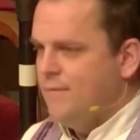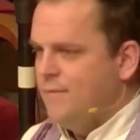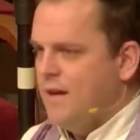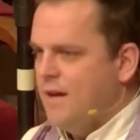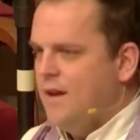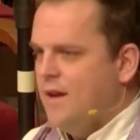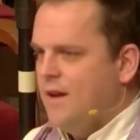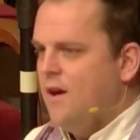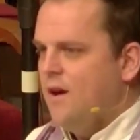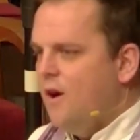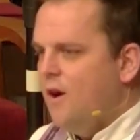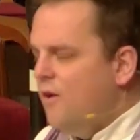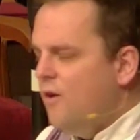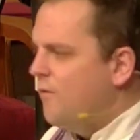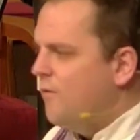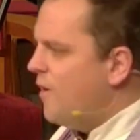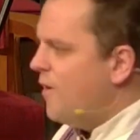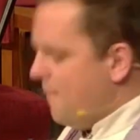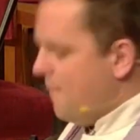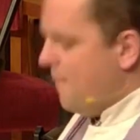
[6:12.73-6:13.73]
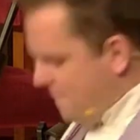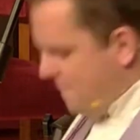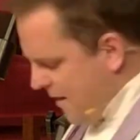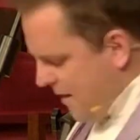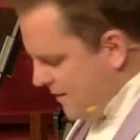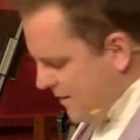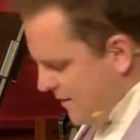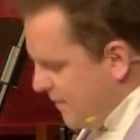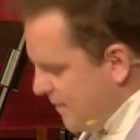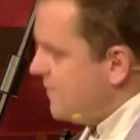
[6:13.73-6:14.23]
An
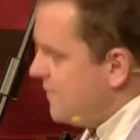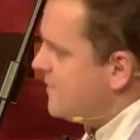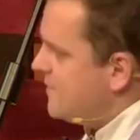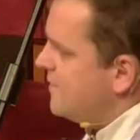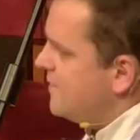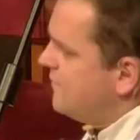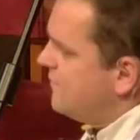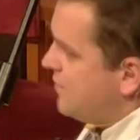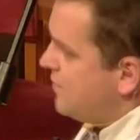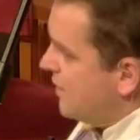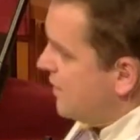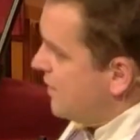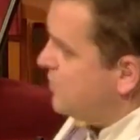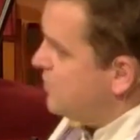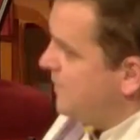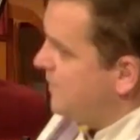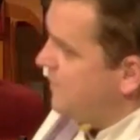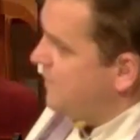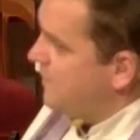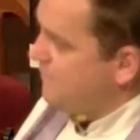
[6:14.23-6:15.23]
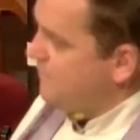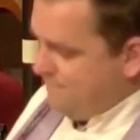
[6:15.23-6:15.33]
overabundance of judgment.